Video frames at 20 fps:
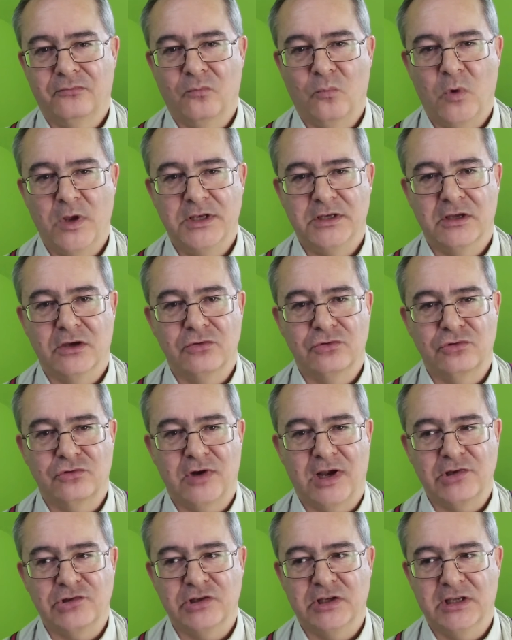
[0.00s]
Windows
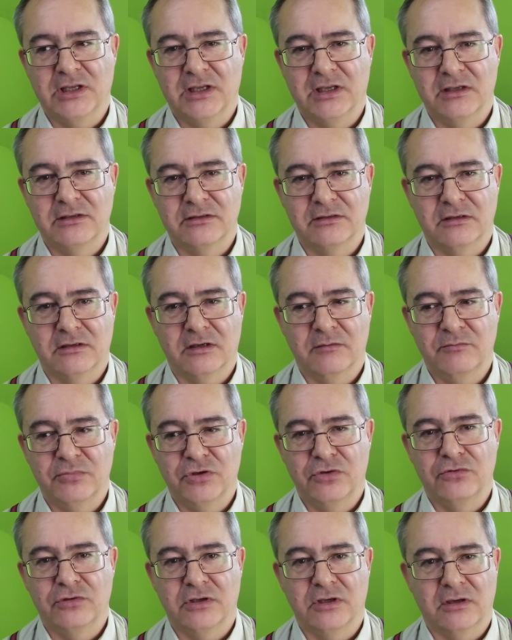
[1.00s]
crashes, the
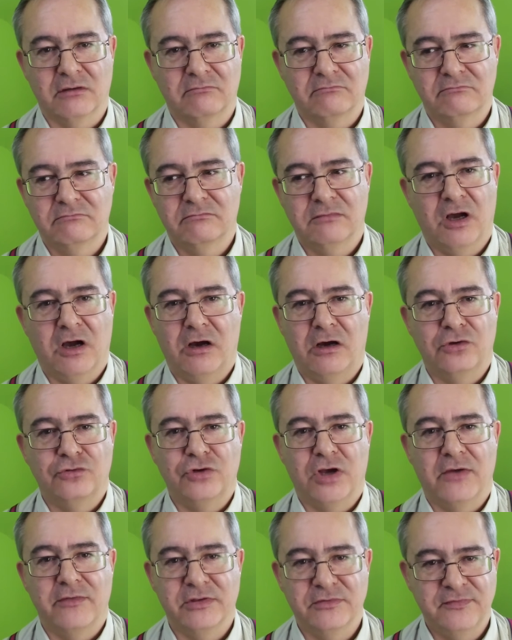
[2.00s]
computer hard
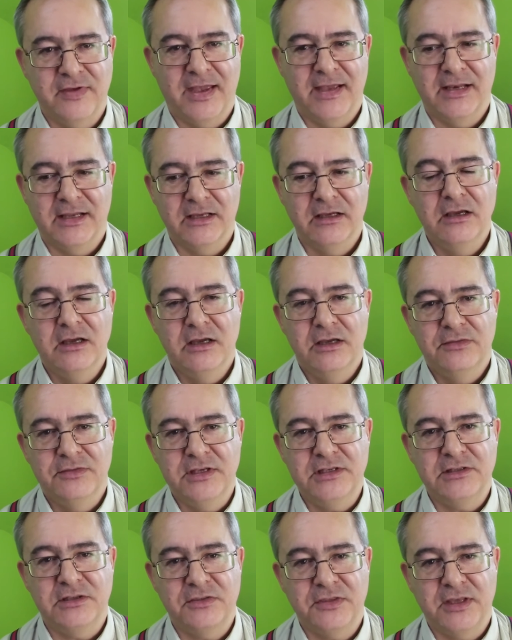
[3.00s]
drive is failing.
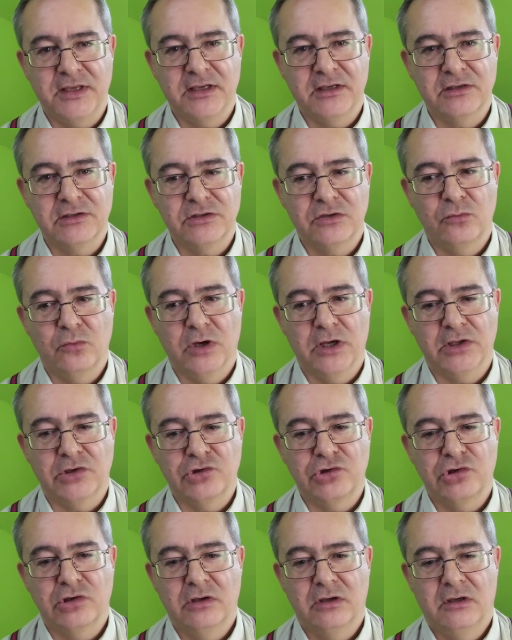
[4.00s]
These are things
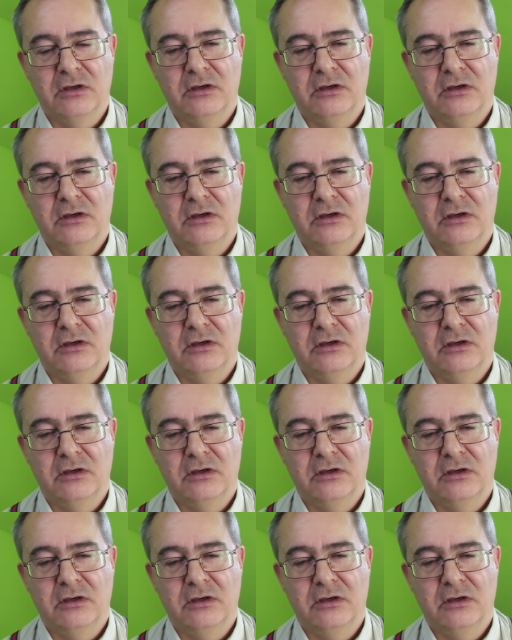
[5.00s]
which